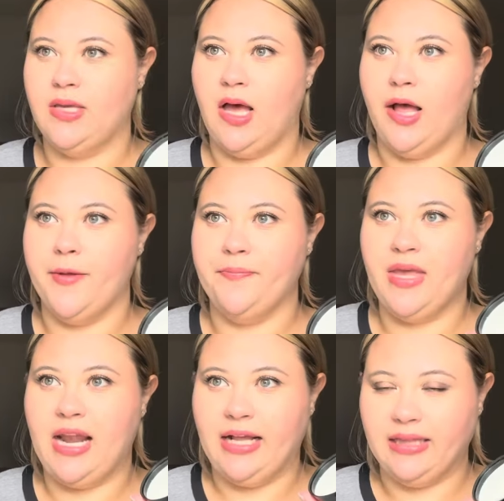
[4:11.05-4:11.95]
Um,
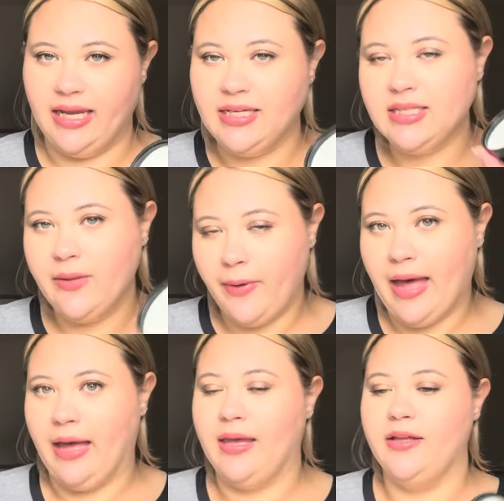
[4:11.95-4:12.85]
and I liked the
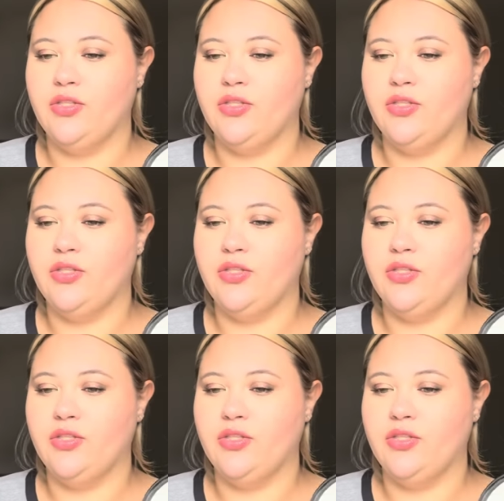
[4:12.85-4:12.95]
packet,